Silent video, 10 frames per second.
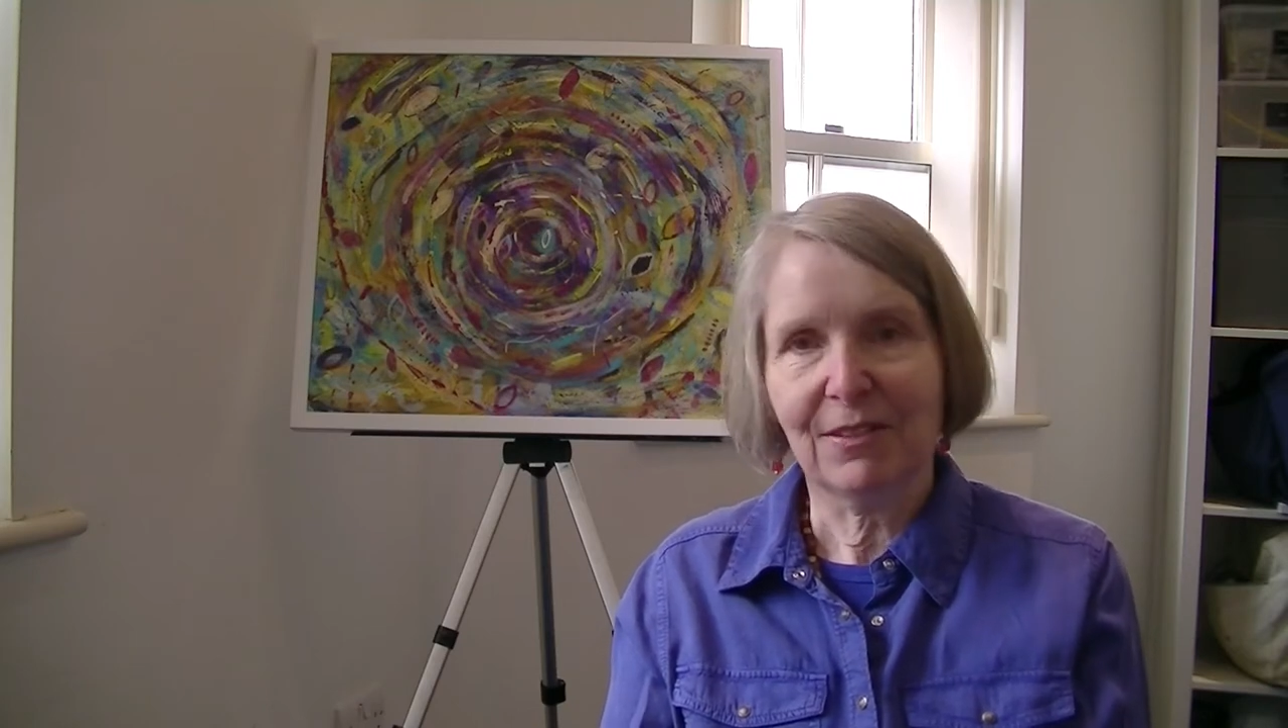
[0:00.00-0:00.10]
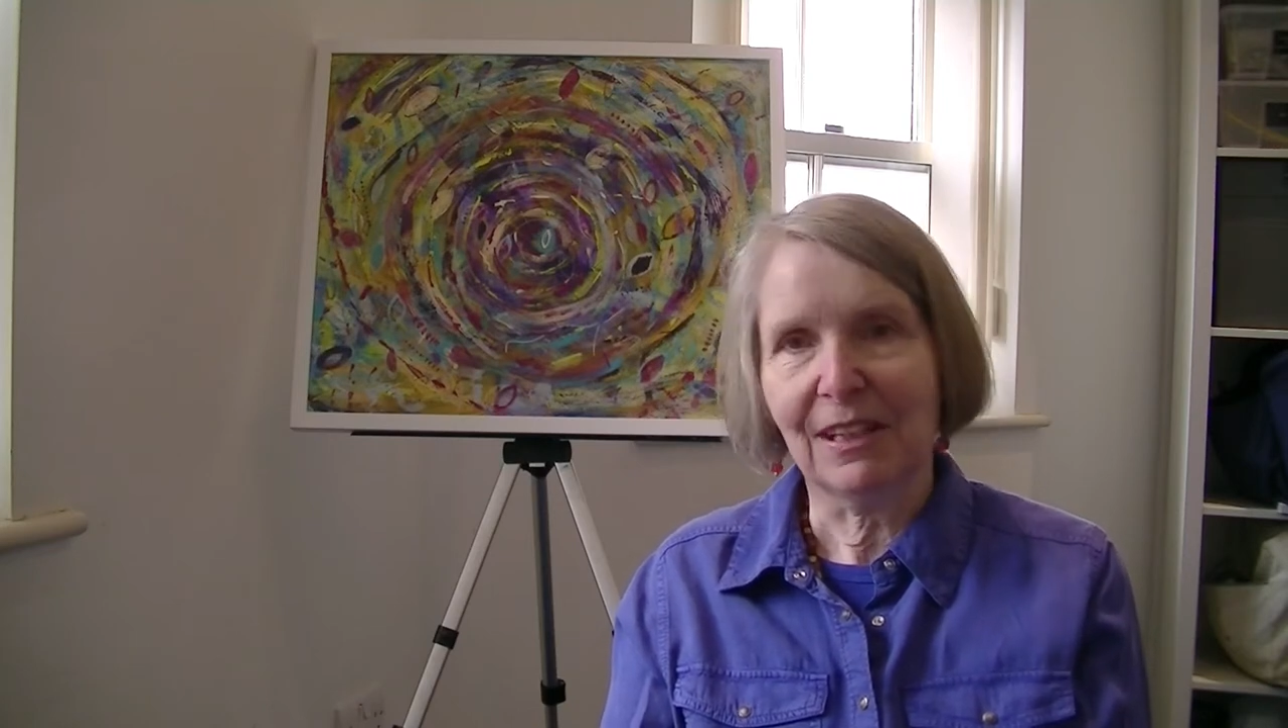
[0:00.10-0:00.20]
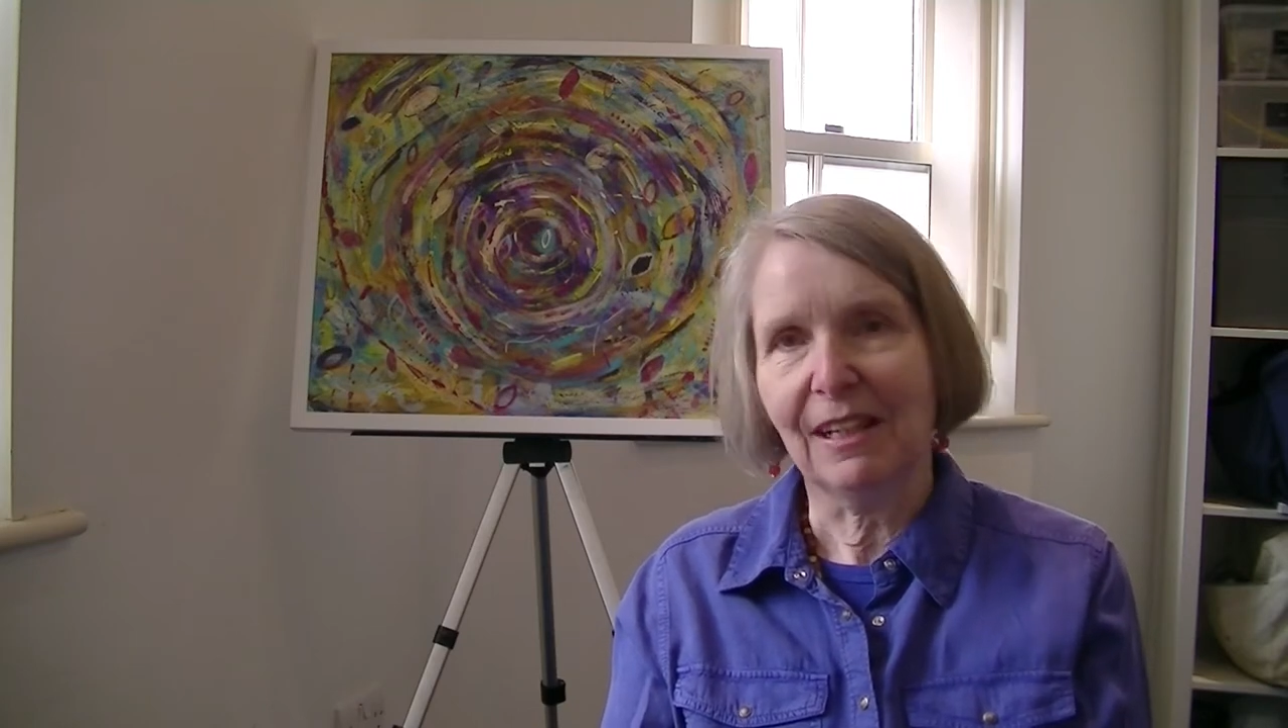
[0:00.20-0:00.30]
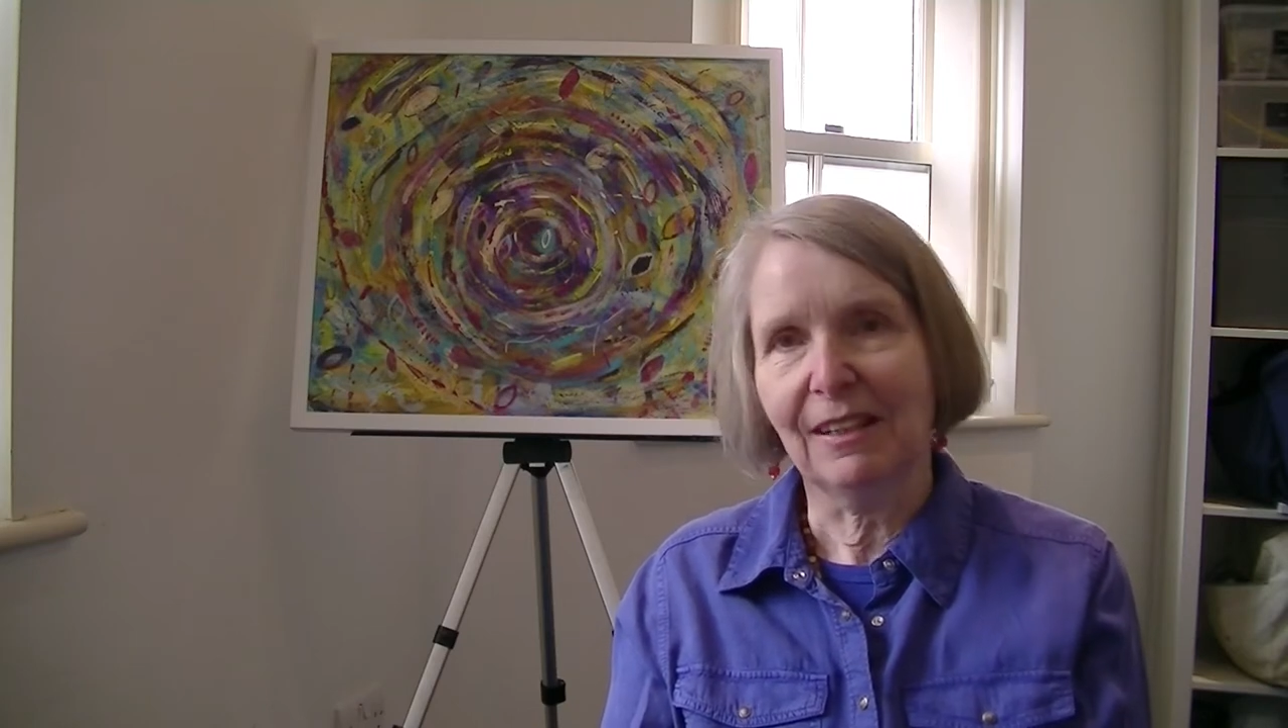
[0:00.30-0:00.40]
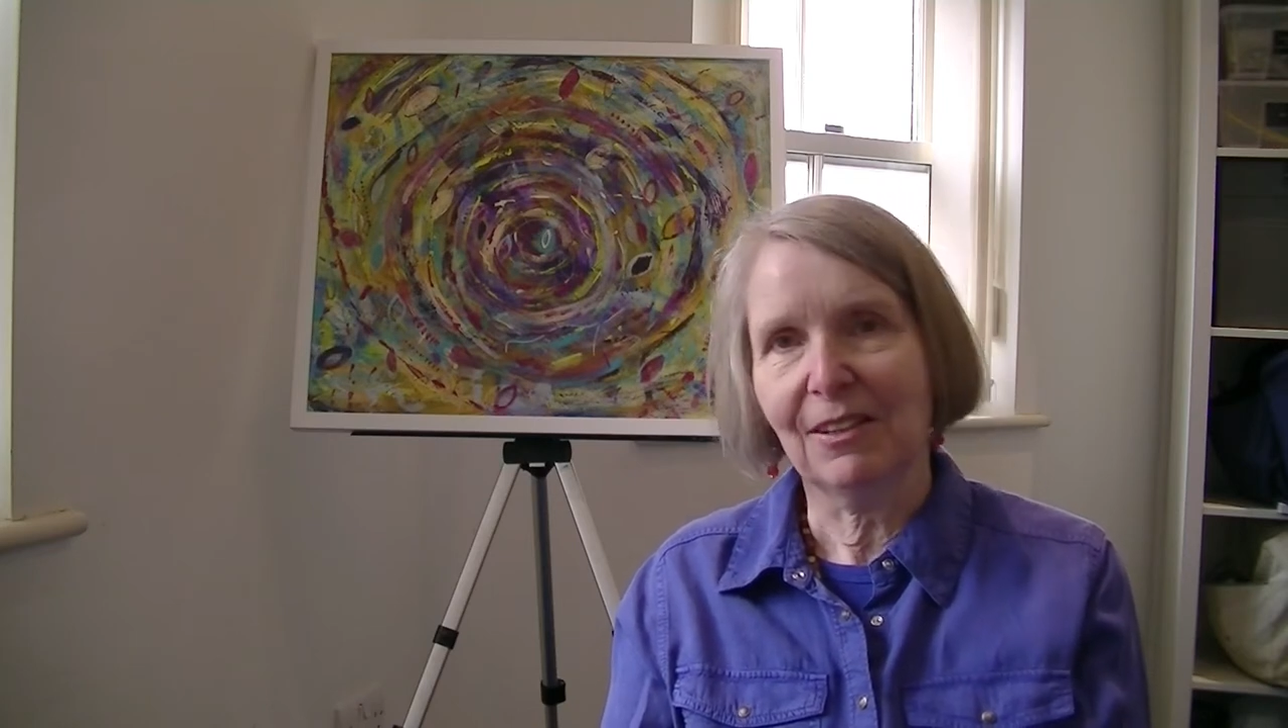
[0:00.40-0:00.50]

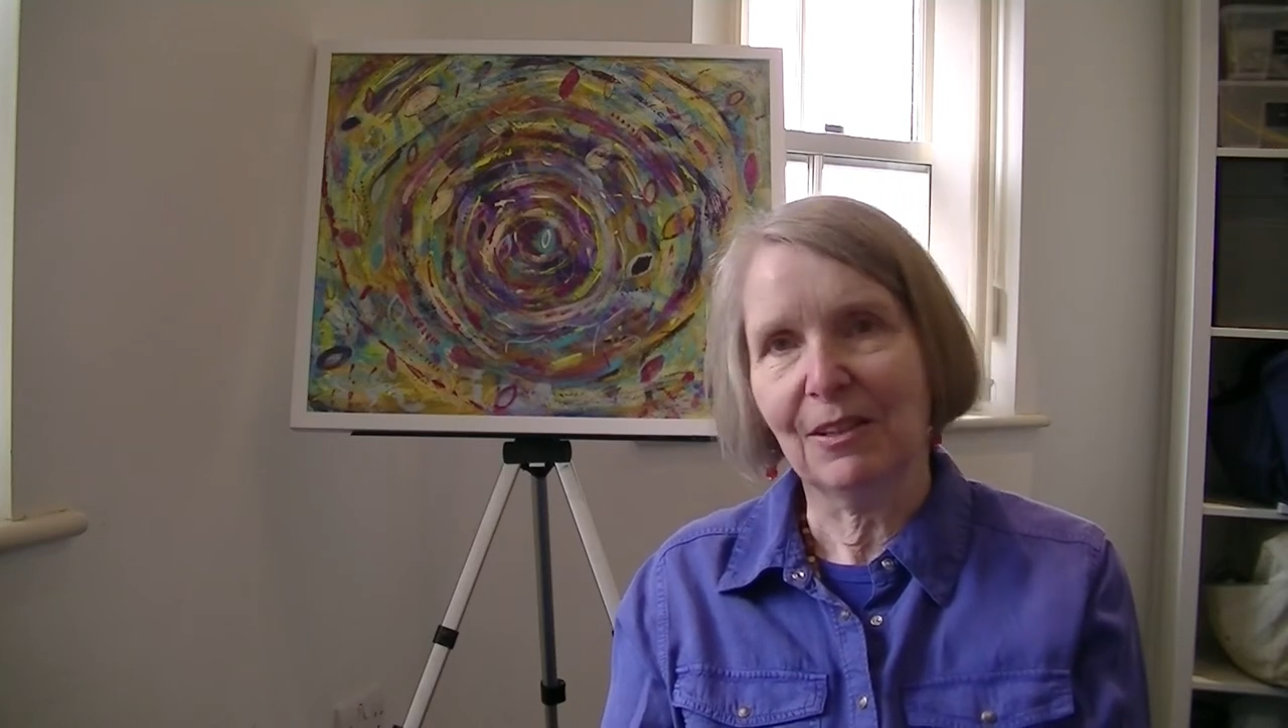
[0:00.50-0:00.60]
feelings